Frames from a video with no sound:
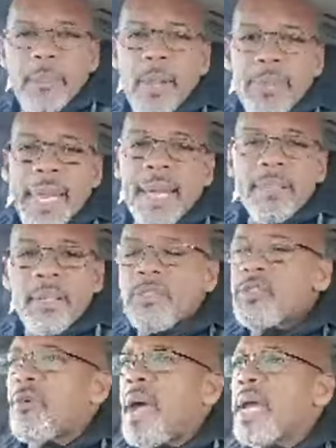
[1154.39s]
about lightning
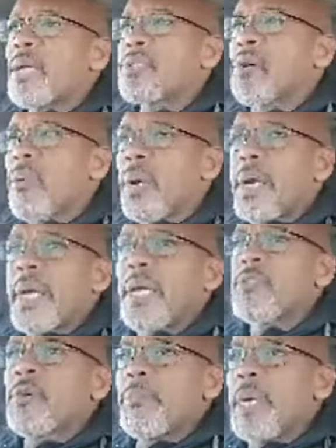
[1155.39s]
strikes or whatever
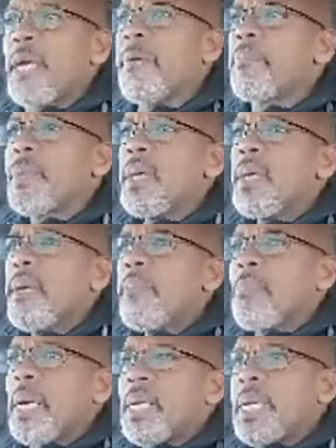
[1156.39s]
the case would be.
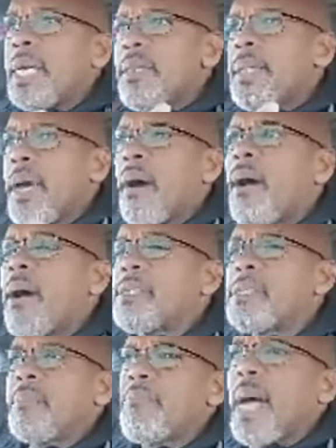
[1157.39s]
But in their
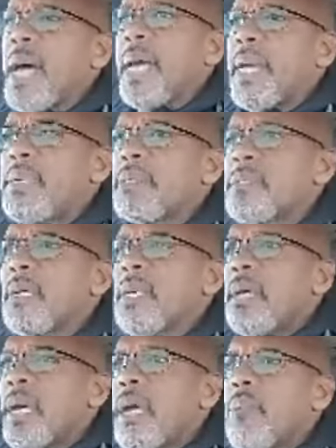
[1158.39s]
hearts and minds,
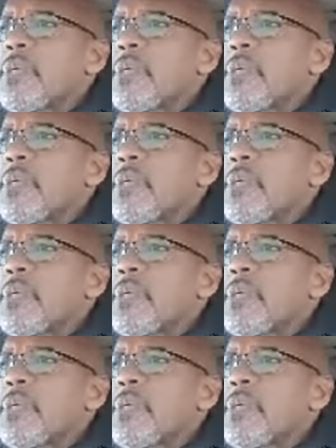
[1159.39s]
it